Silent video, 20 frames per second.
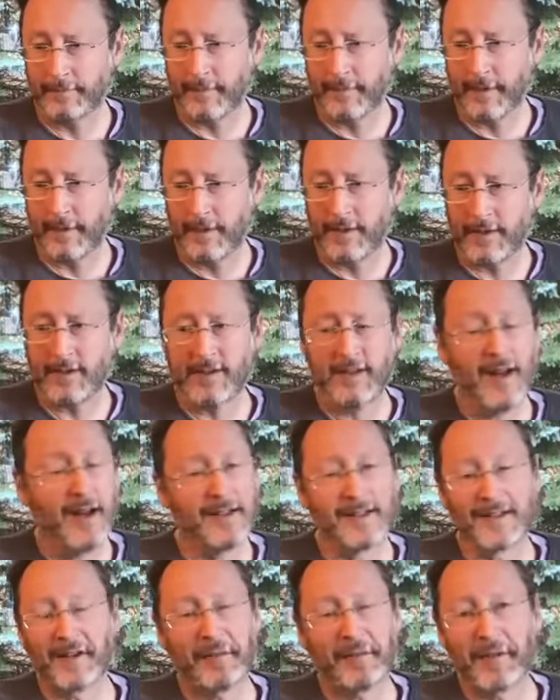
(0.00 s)
This is
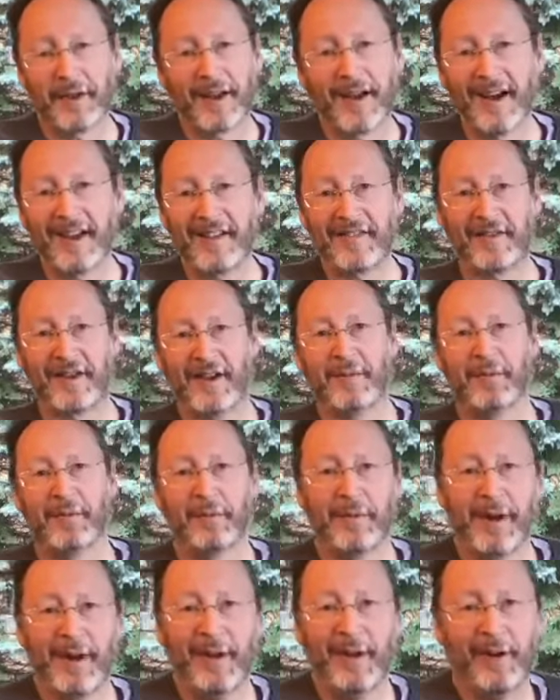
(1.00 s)
not something I thought up on
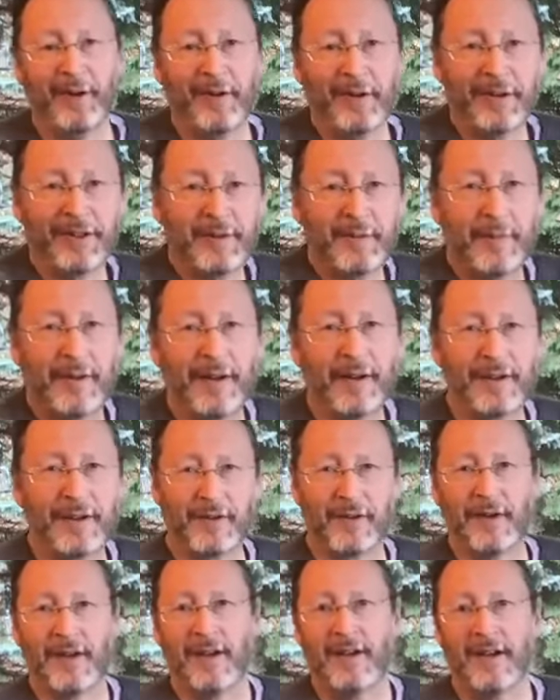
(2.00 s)
my own. It's been a
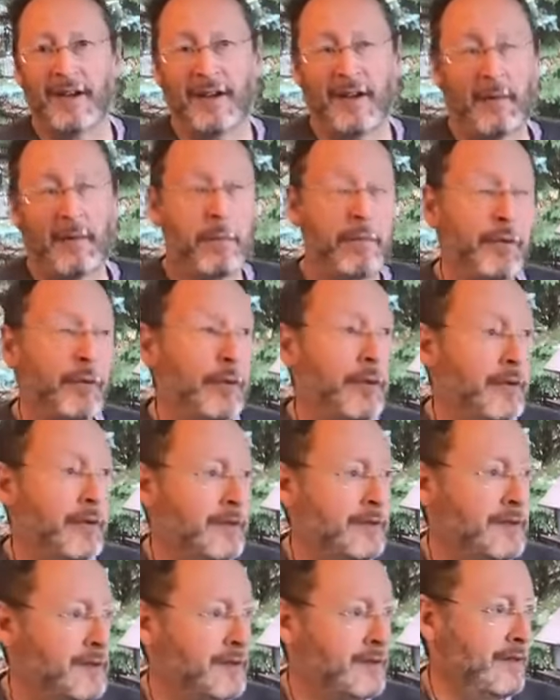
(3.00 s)

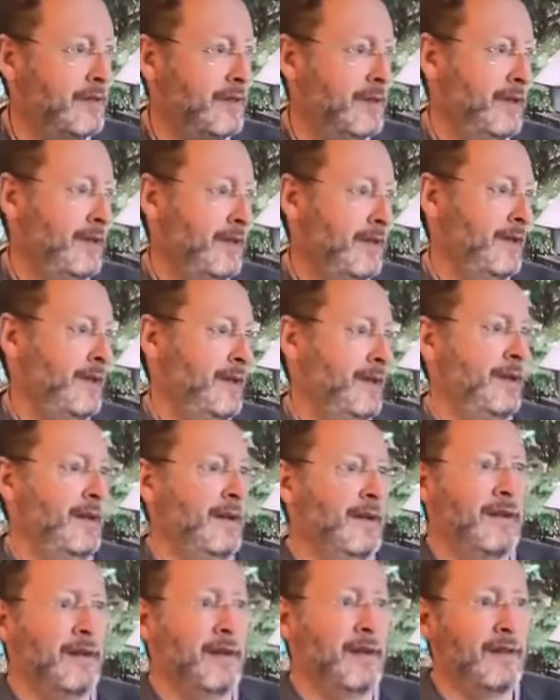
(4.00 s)
Buddhist,
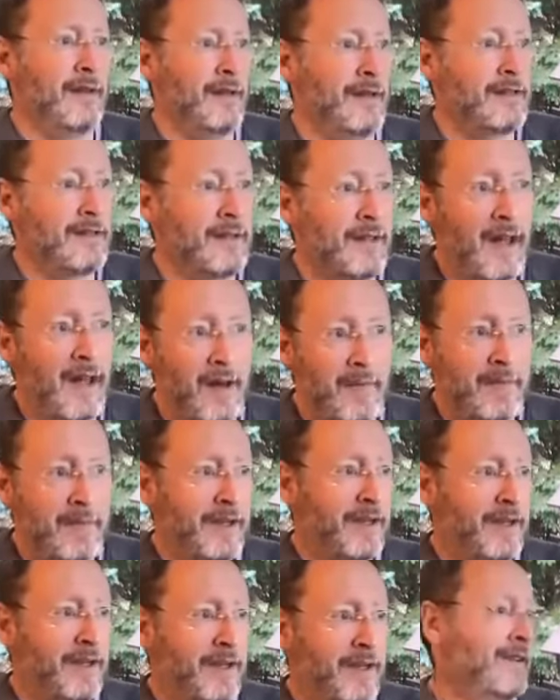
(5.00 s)

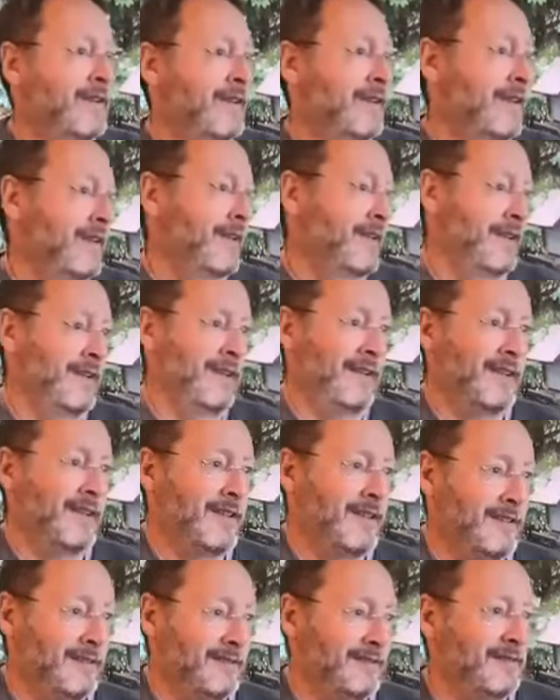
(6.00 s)
Islamic,
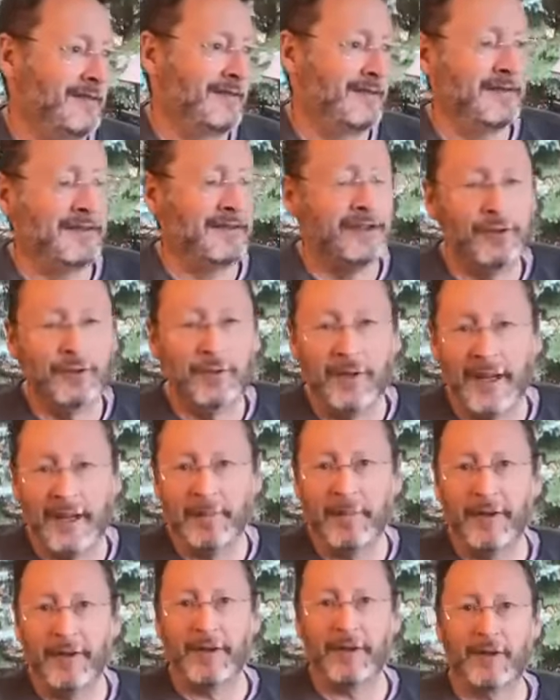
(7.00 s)
you name
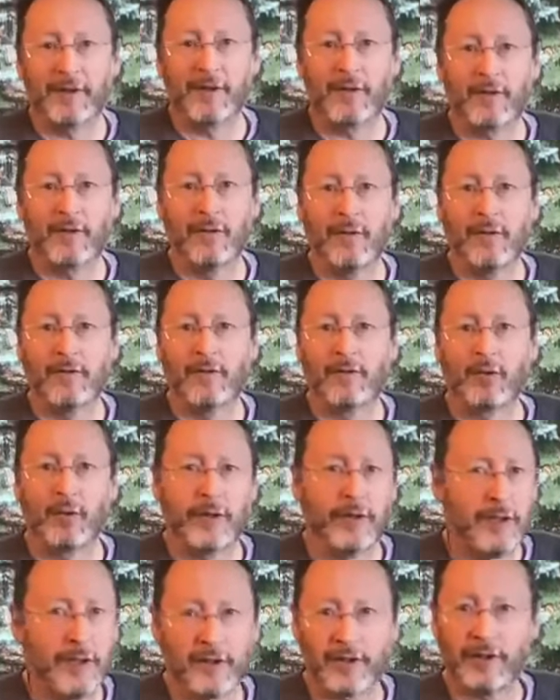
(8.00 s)
it,
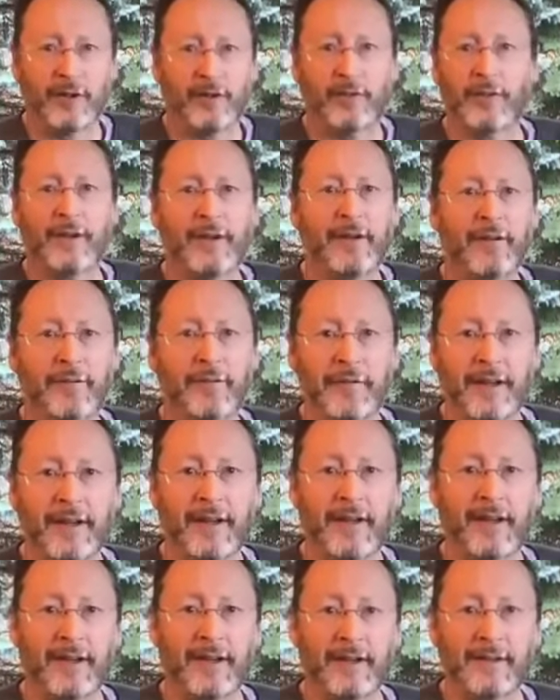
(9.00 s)
traditional way of
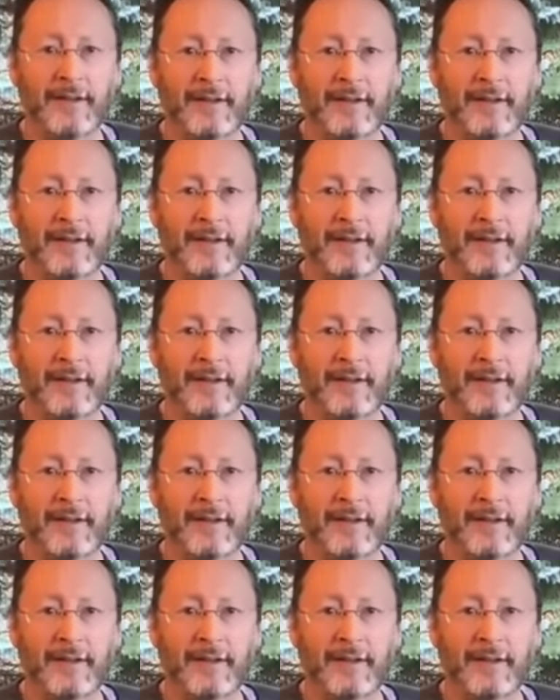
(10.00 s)
thinking.